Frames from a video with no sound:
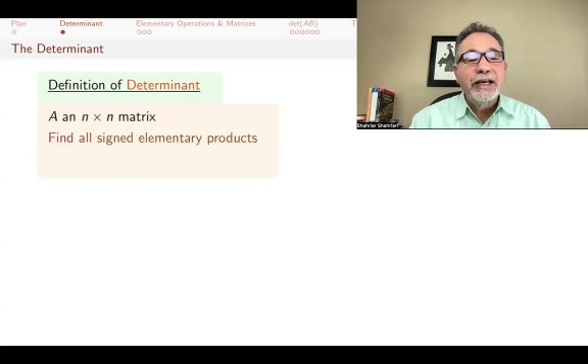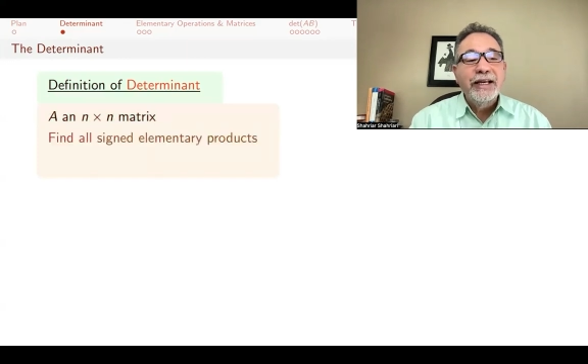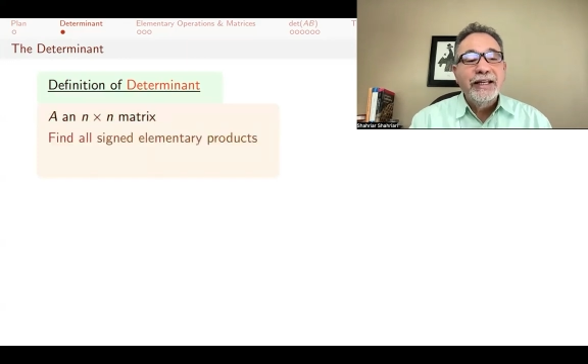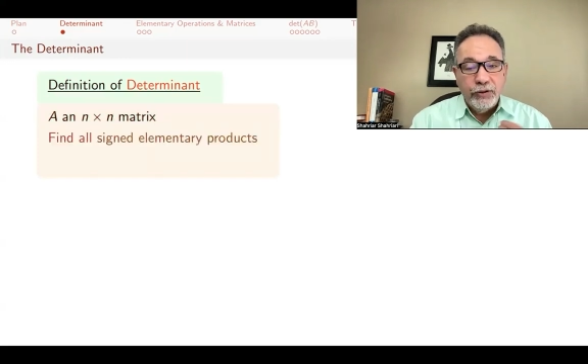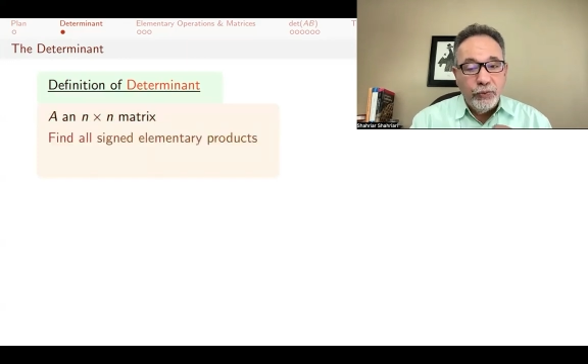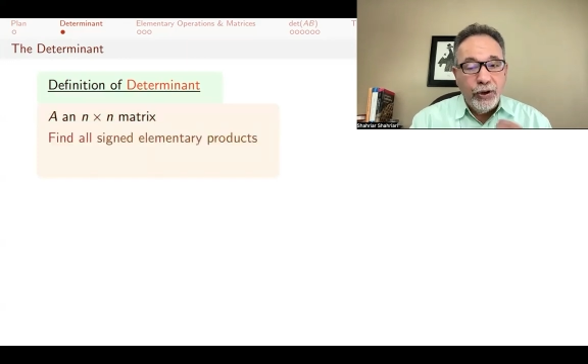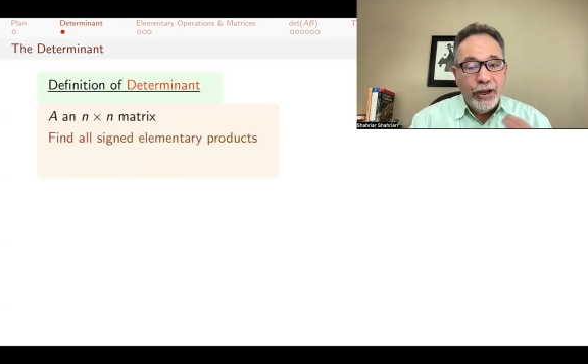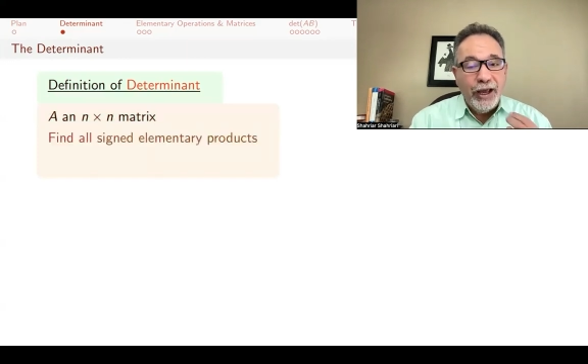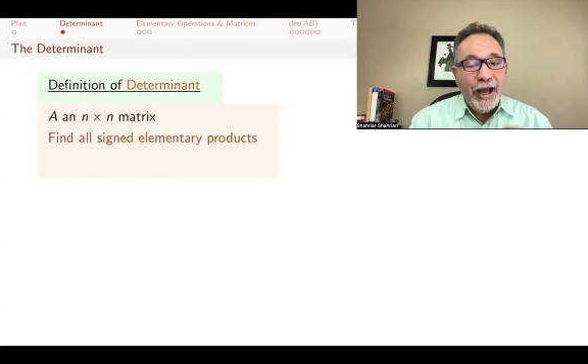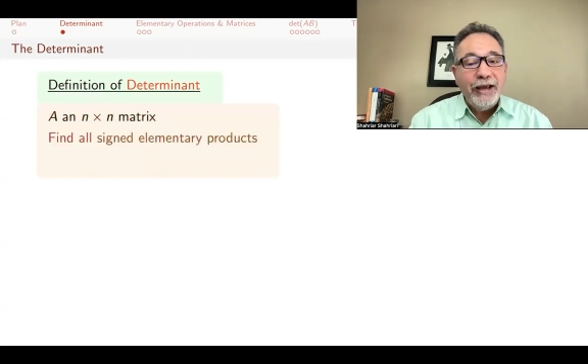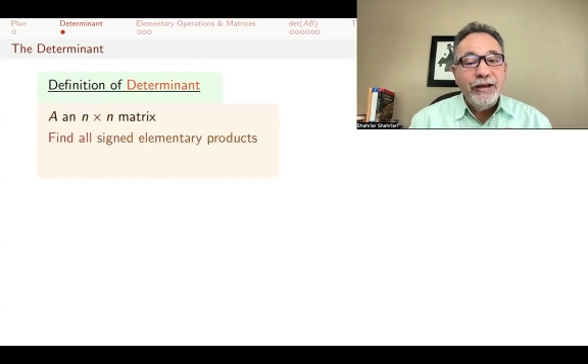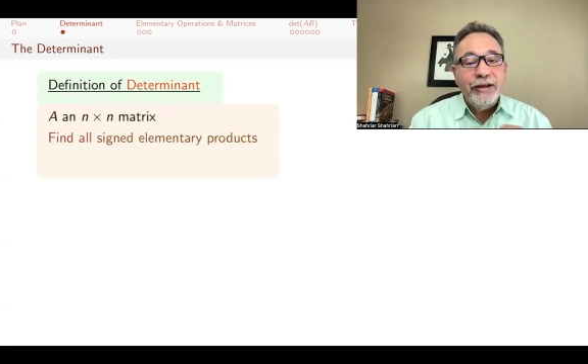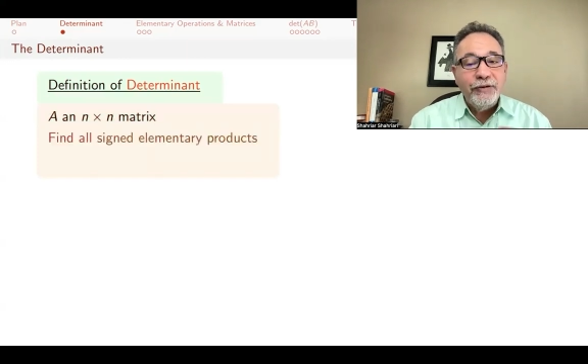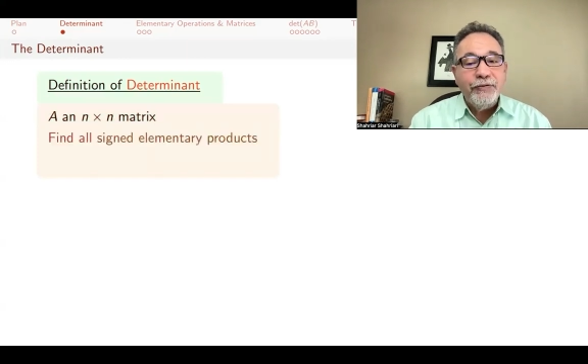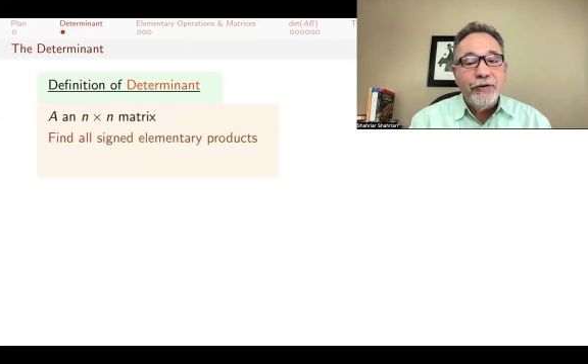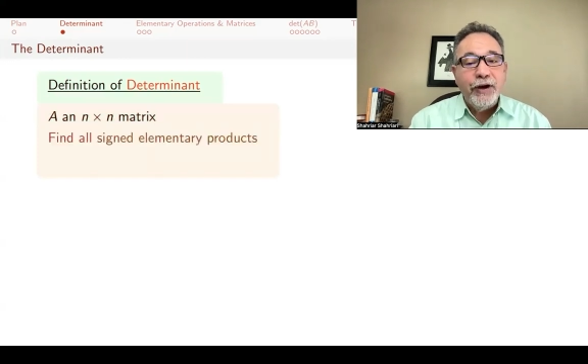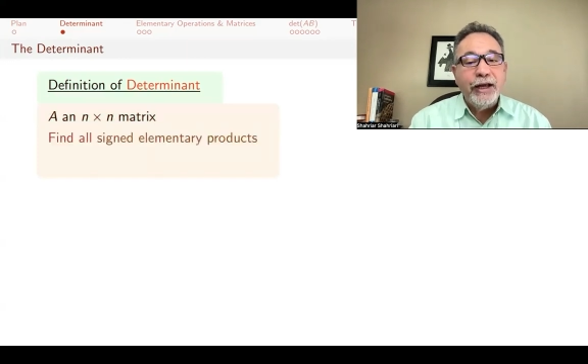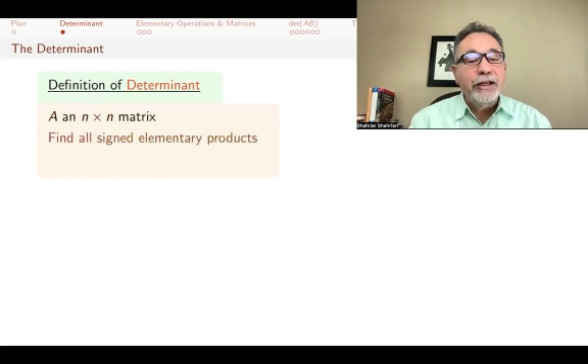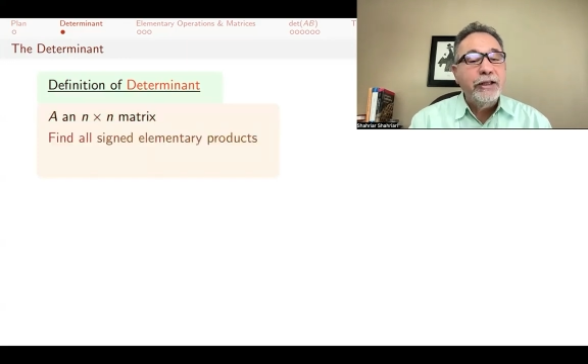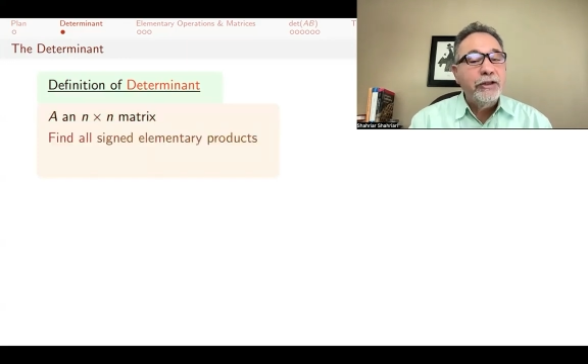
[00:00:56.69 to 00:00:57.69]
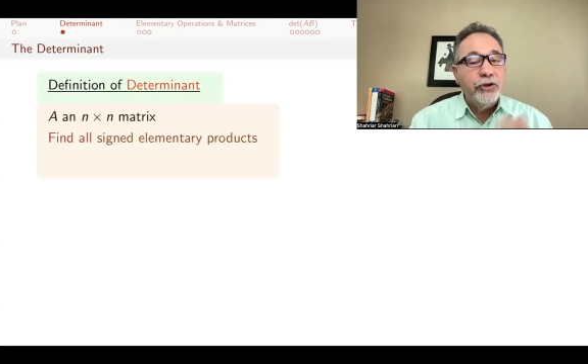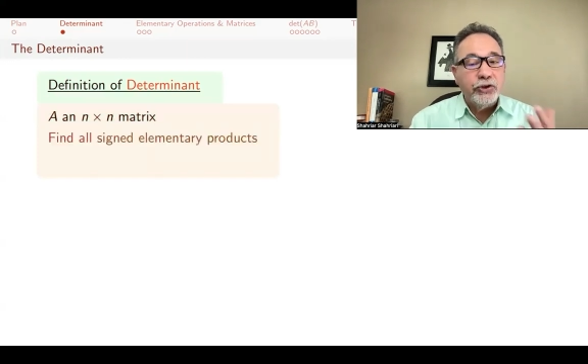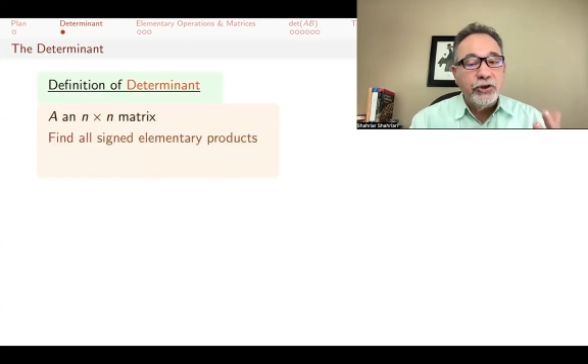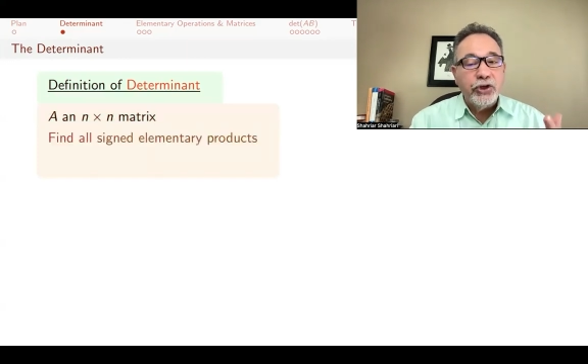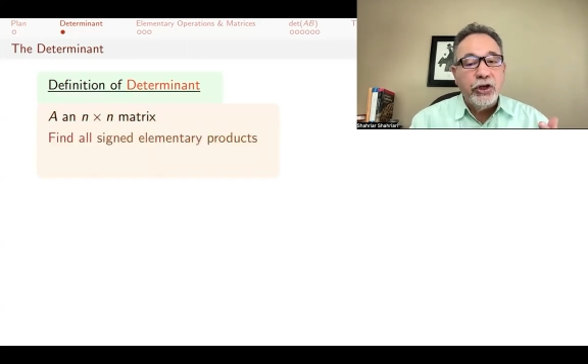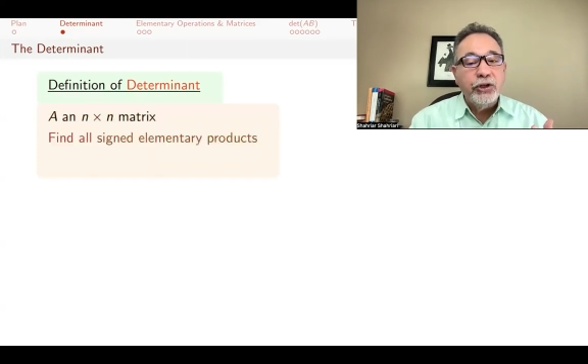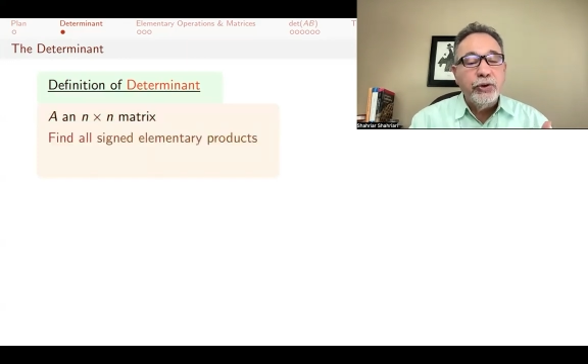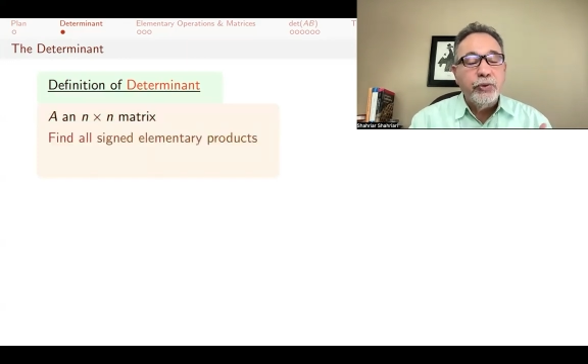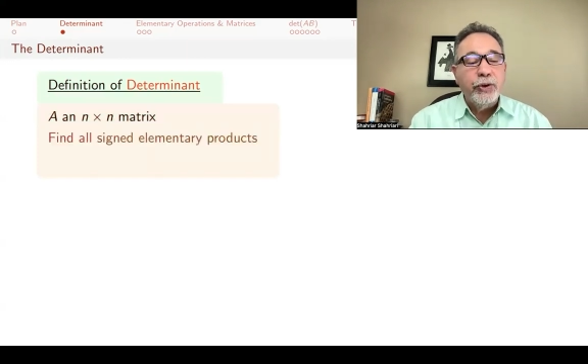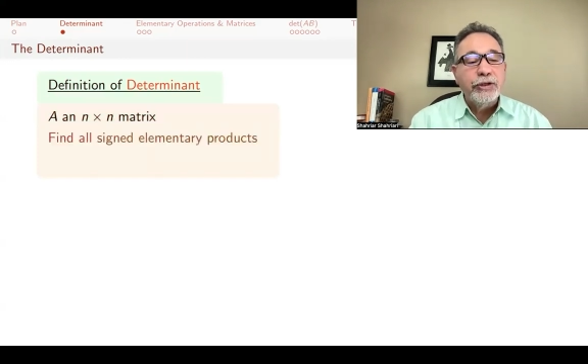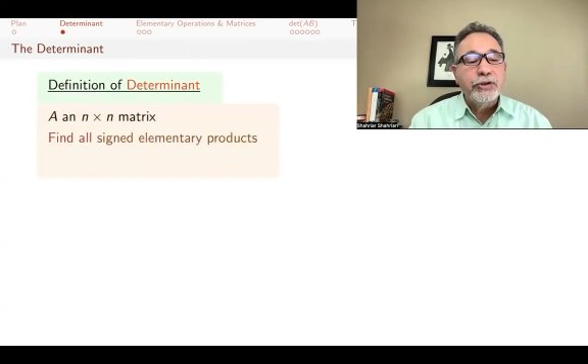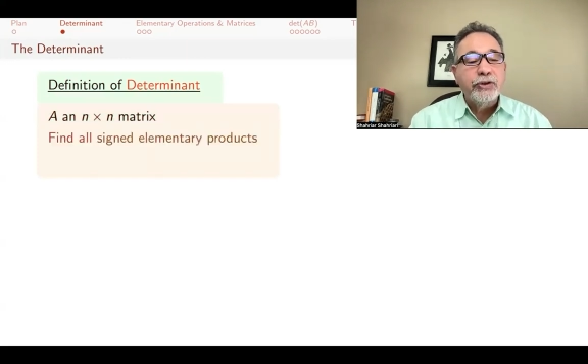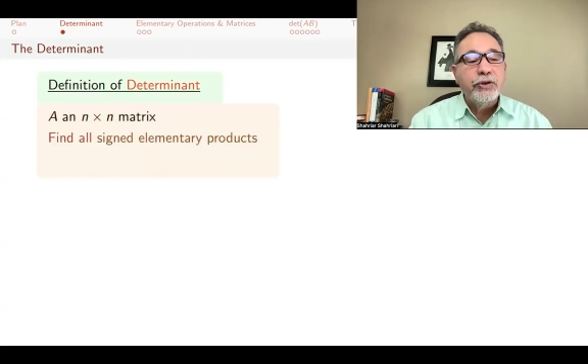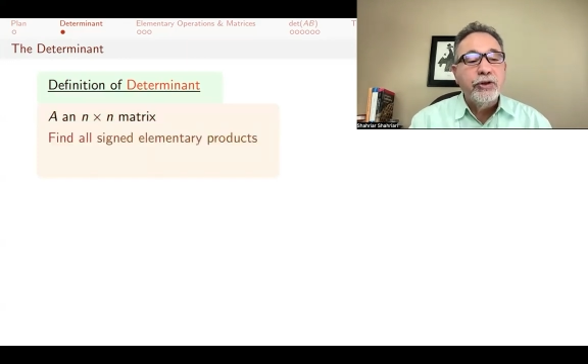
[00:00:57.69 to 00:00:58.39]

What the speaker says: the way I define it, there's other ways